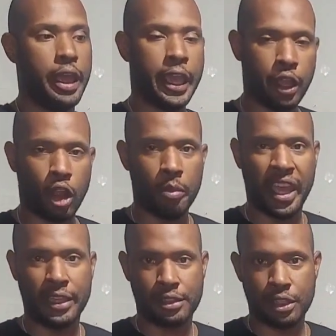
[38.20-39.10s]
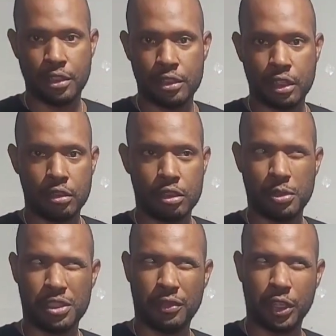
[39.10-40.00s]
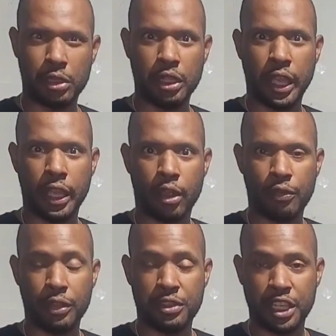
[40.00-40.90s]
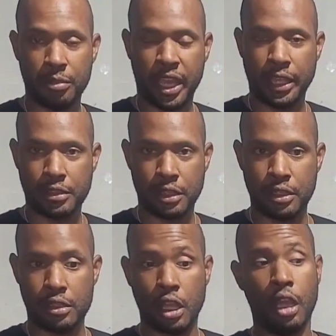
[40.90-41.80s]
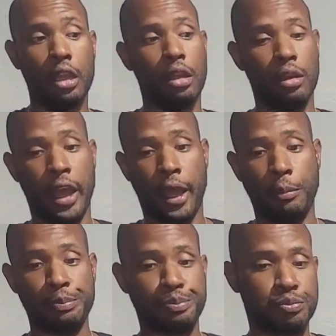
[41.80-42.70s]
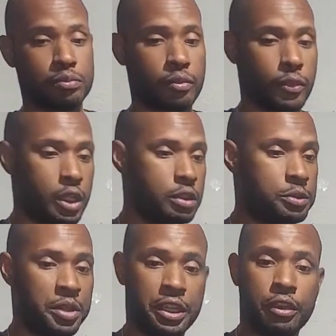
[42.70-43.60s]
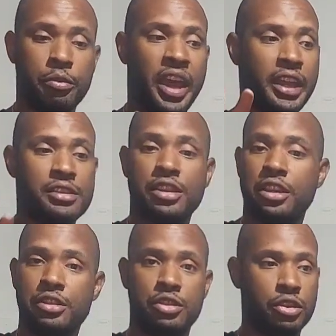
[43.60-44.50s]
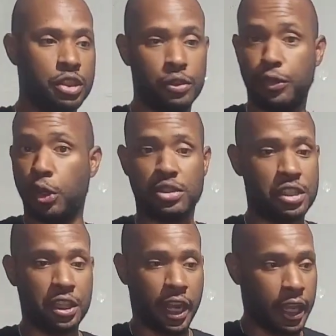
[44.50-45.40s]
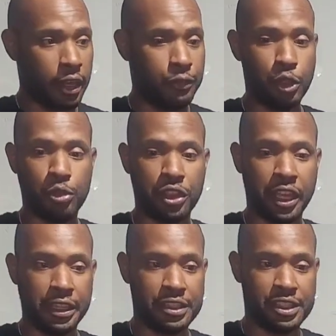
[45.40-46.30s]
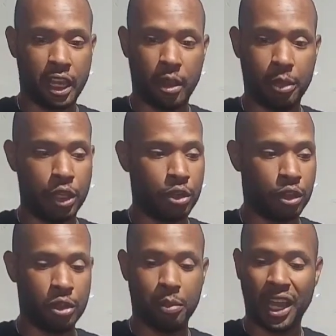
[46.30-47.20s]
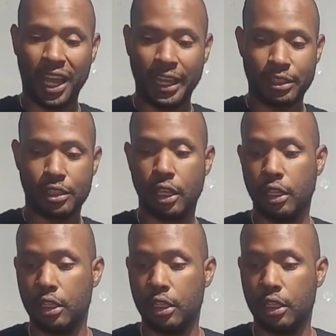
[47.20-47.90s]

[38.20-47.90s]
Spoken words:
AR magazines, specifically AR-15 magazines. Now, speaking of magazines, you folks see that I got a few things set up here on the box.